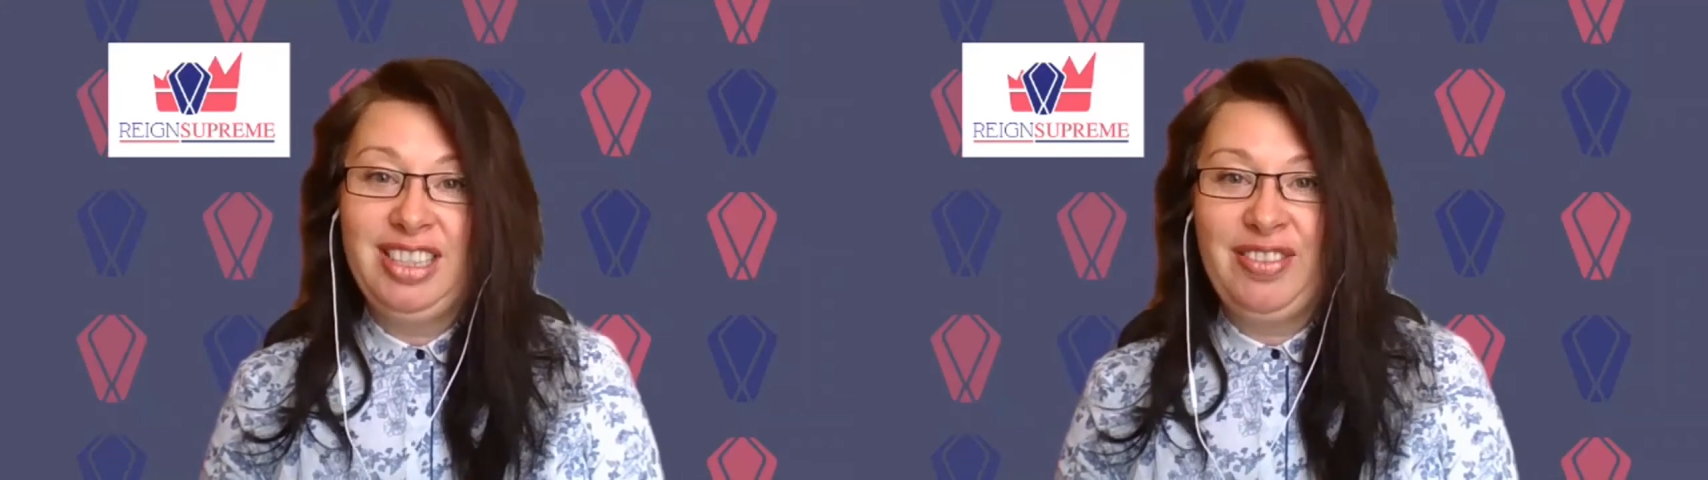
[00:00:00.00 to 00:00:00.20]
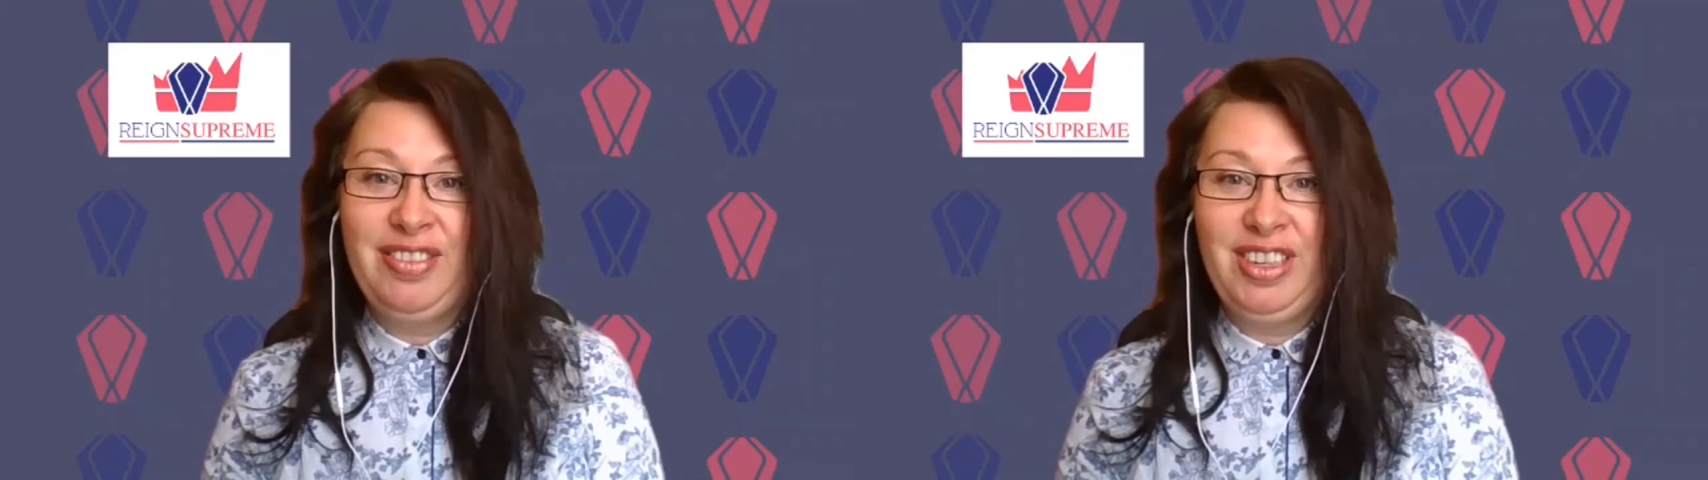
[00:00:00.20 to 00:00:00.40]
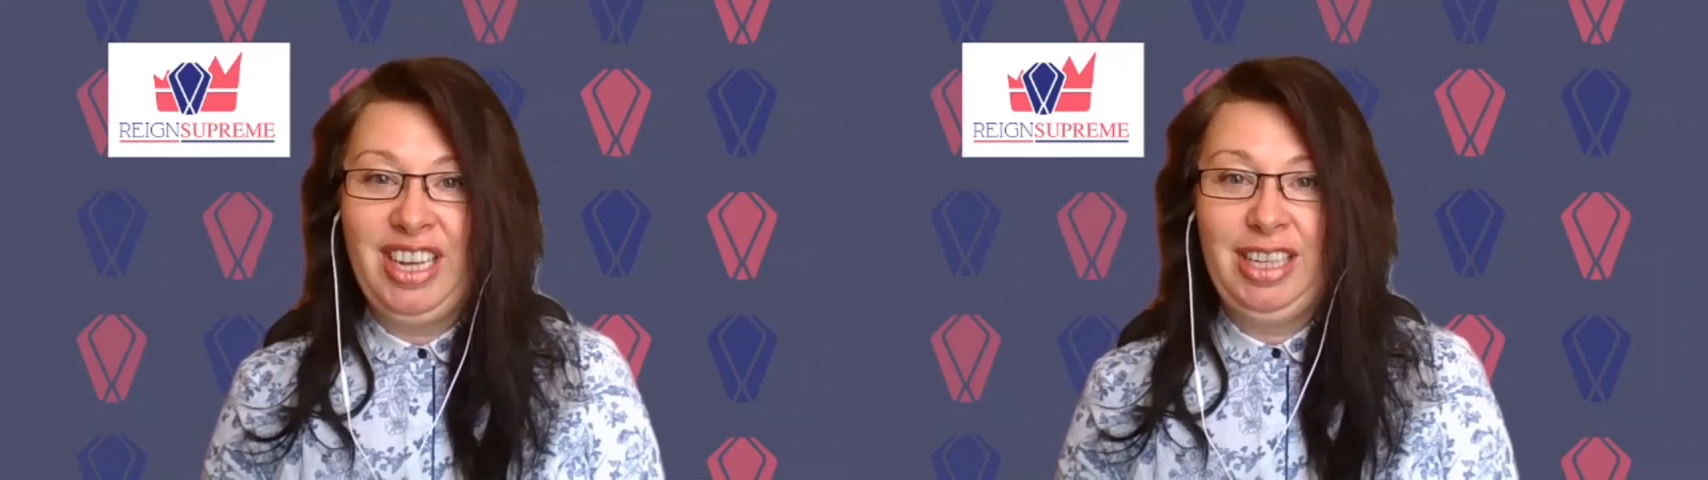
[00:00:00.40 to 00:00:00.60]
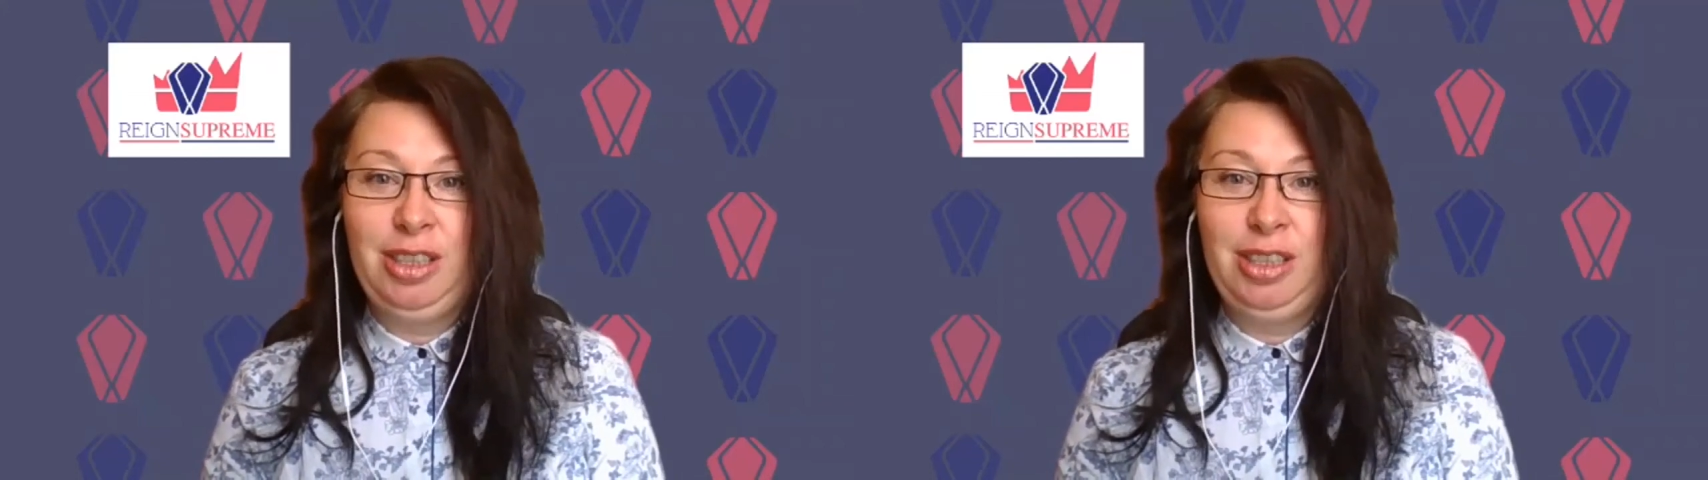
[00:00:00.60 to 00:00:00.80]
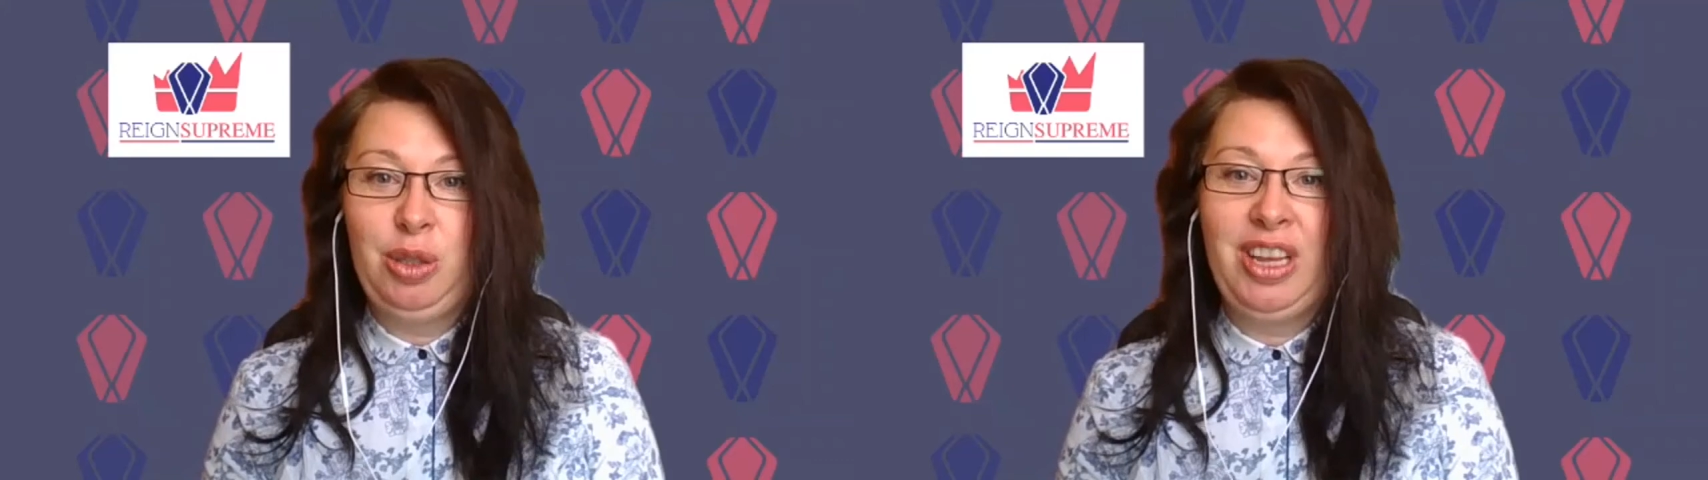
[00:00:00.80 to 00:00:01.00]

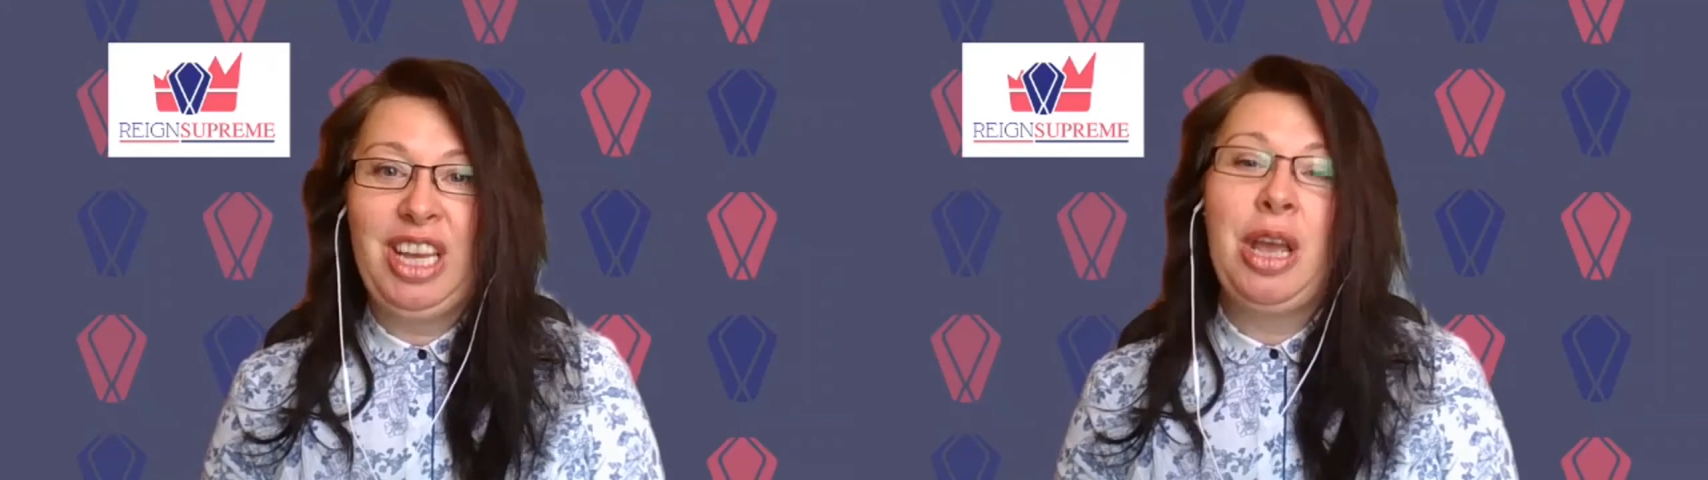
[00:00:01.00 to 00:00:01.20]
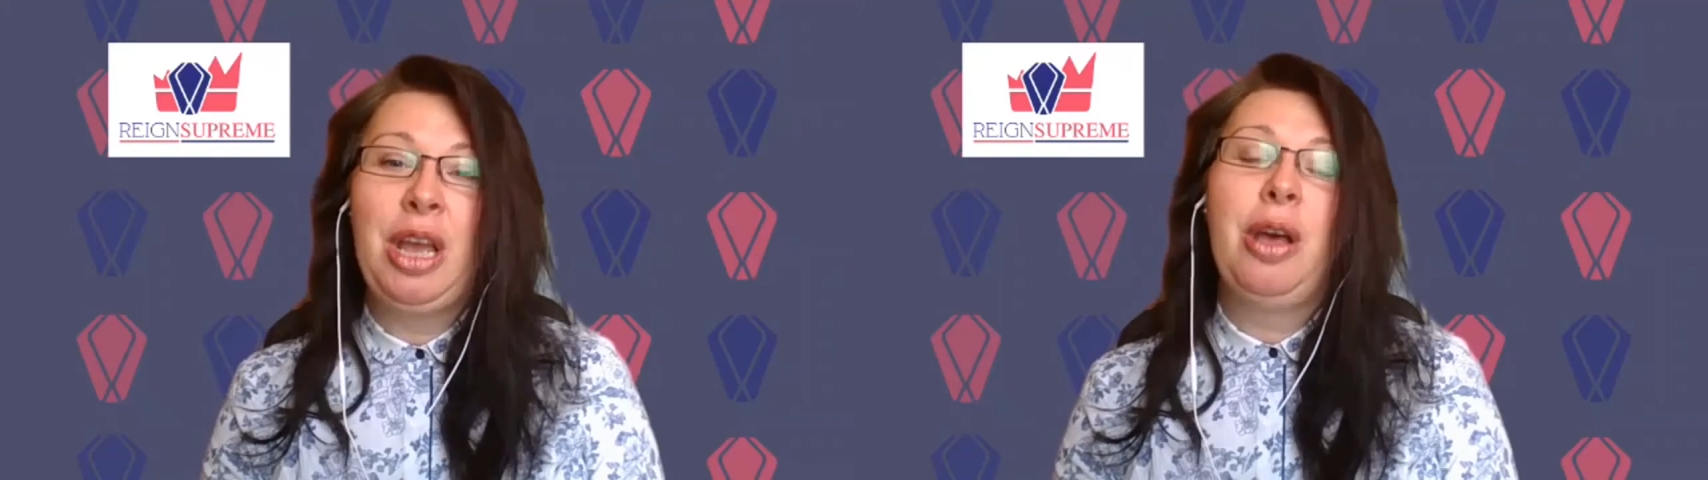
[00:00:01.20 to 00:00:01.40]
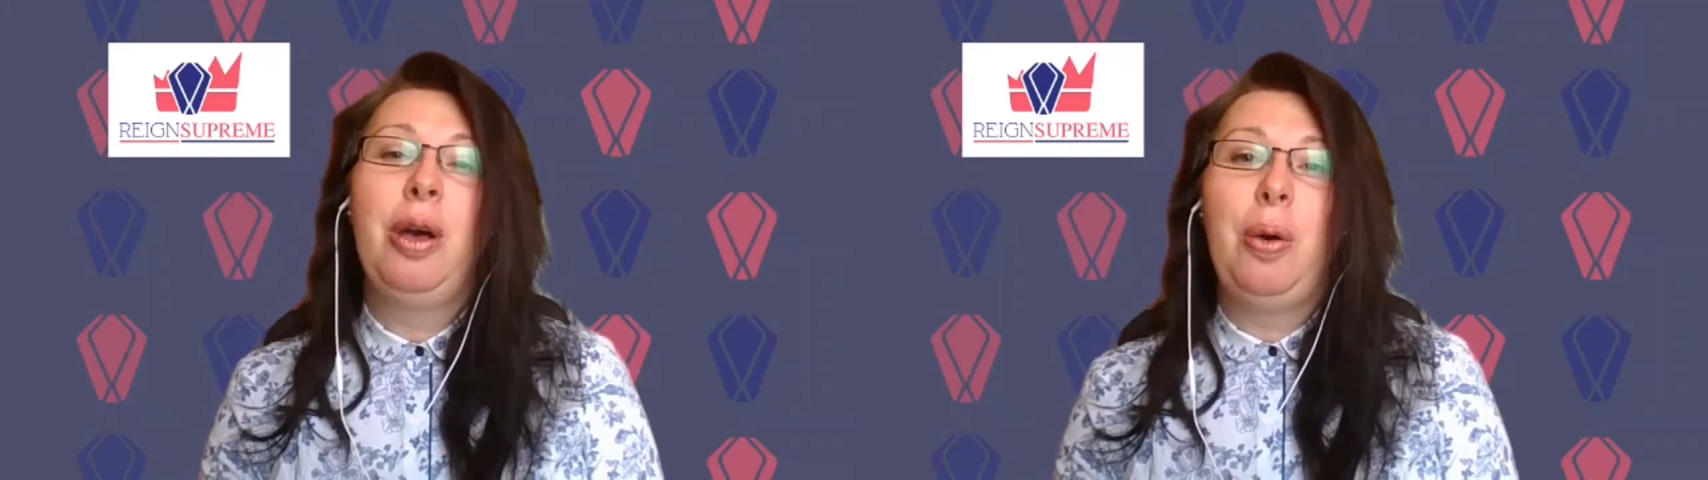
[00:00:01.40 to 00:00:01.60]
783